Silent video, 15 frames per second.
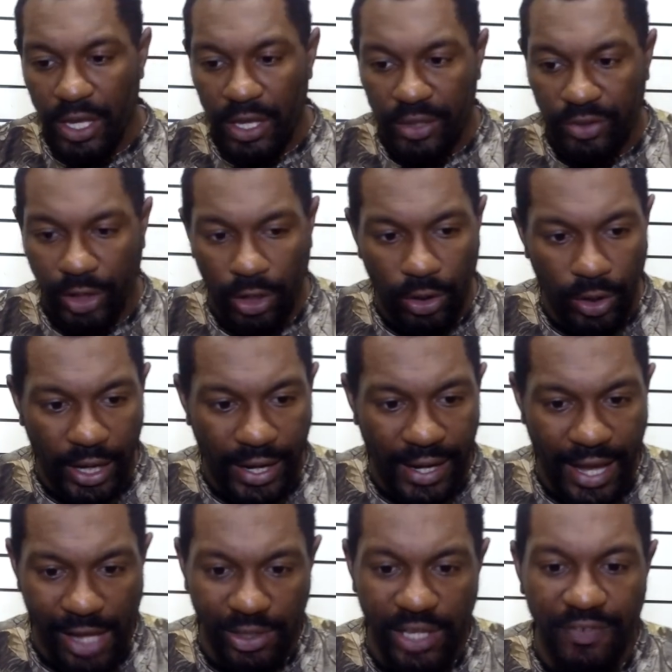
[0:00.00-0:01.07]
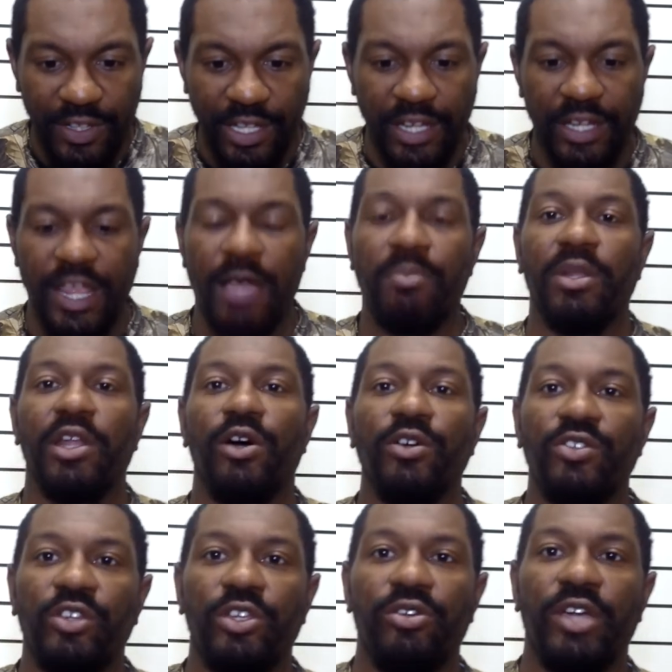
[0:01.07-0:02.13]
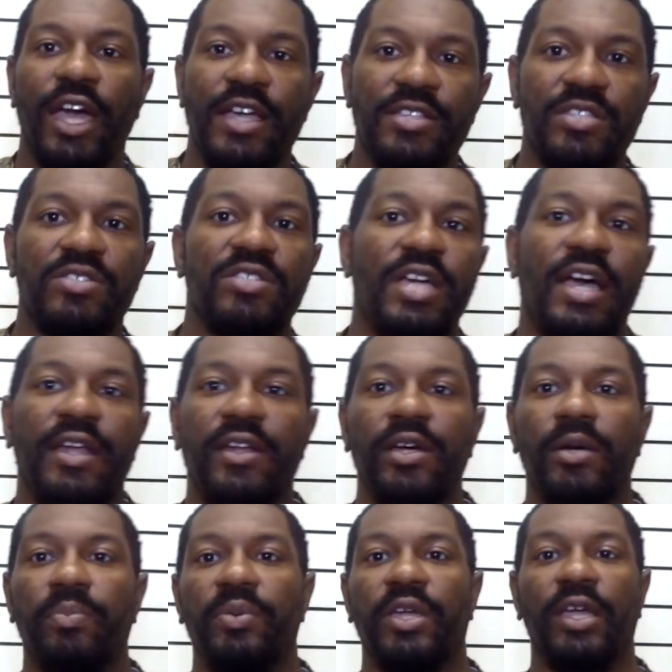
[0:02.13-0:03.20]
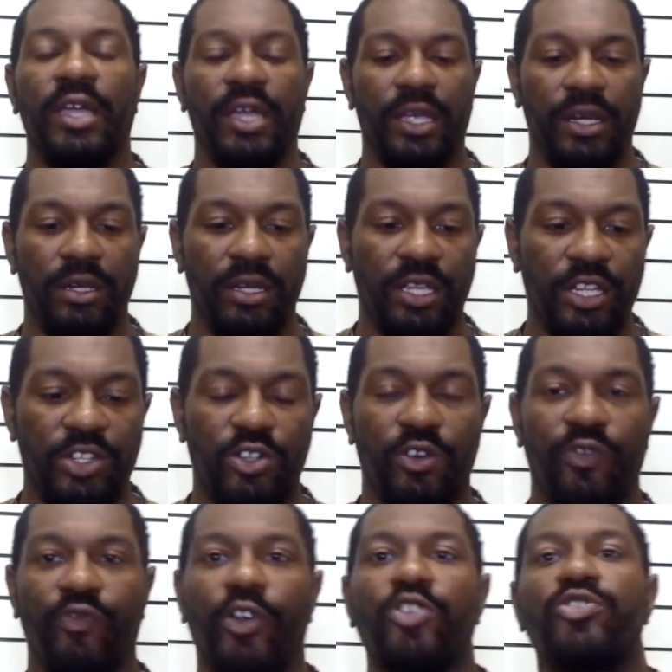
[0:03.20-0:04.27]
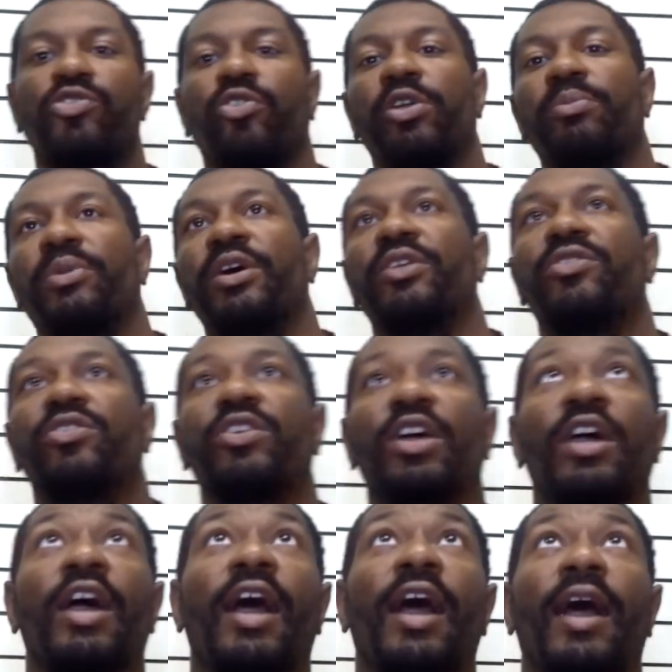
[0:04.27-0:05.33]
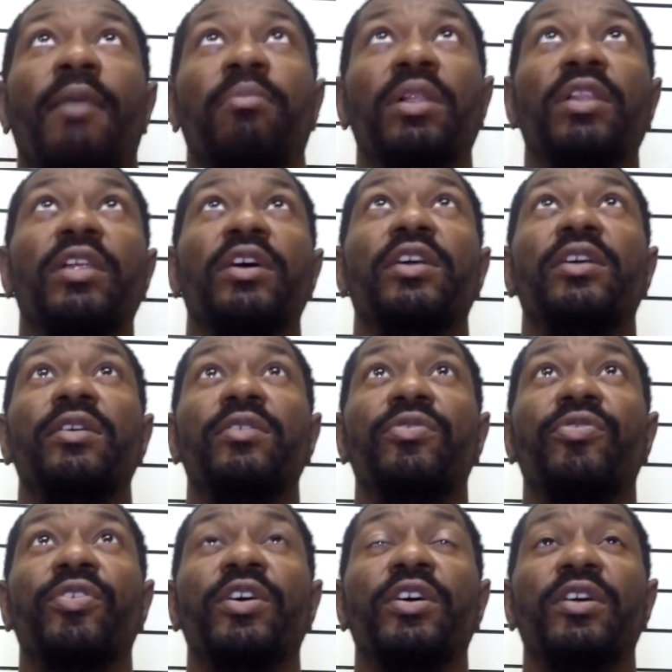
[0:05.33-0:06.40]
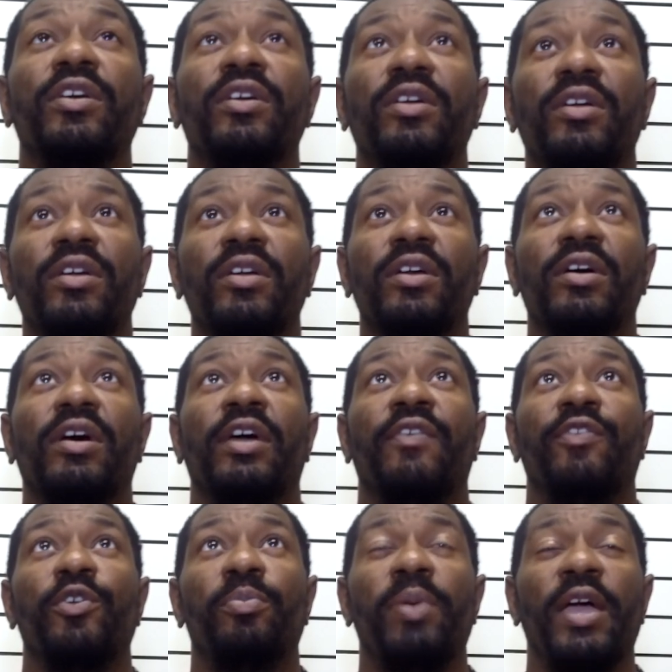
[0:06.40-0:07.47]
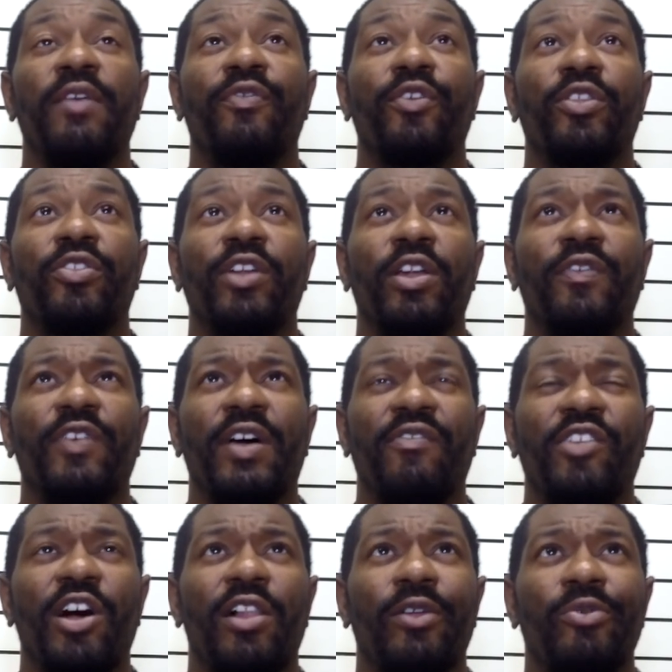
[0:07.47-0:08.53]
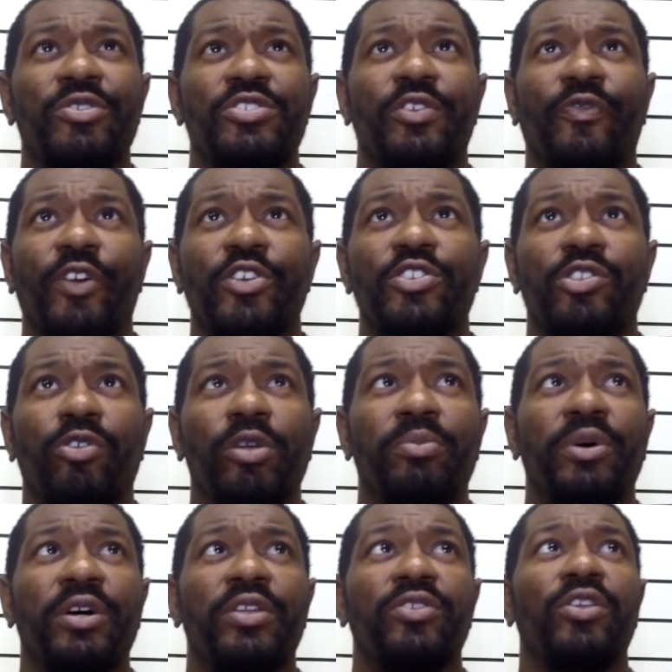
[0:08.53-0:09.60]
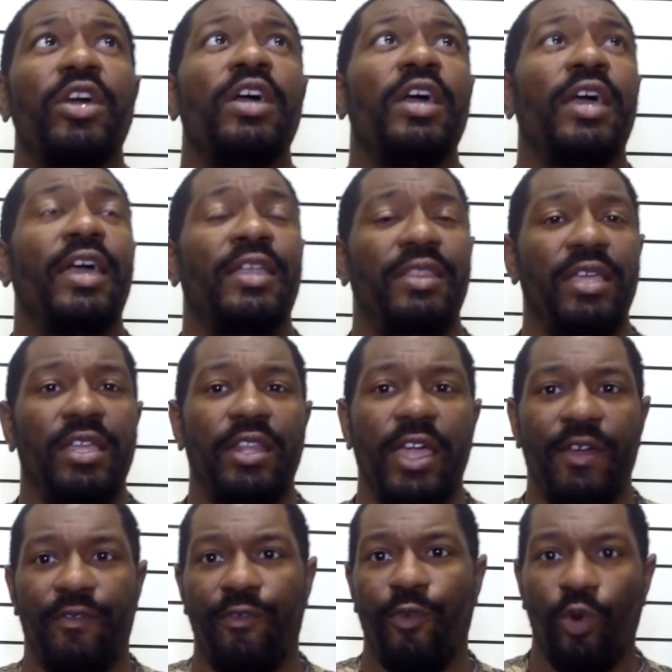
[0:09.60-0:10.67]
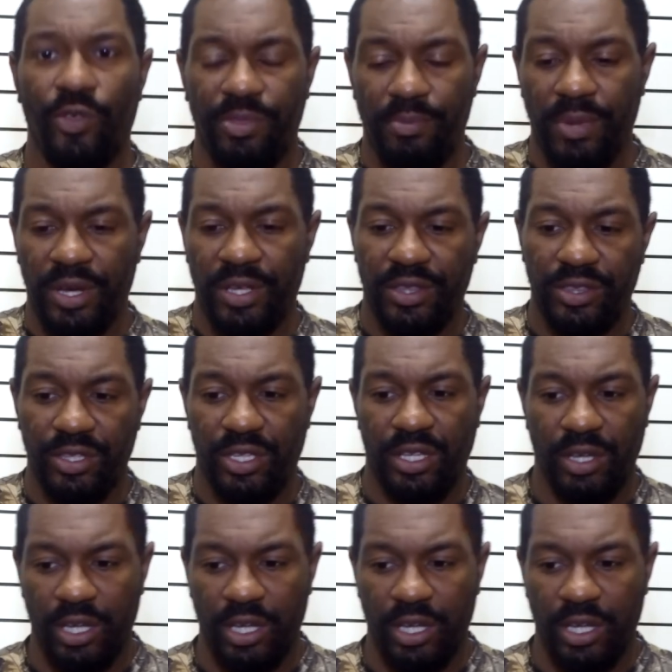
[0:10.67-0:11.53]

So I'll leave a link down below so you guys can sign up and get your first 3 months. I believe if you pay for the $35 ones, the first 3 months, and then that fourth month,